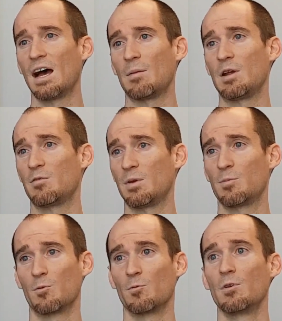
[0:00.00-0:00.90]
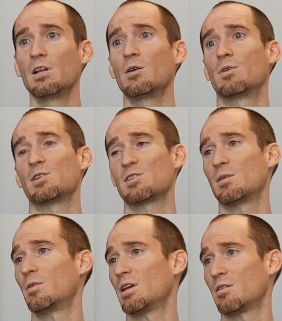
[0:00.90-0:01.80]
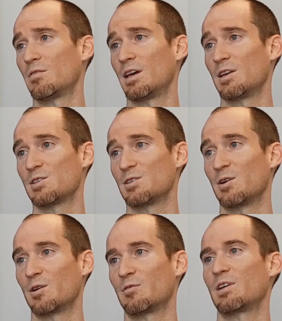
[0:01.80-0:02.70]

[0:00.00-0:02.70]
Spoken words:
I mean, if people really want to stimulate the vagus nerve,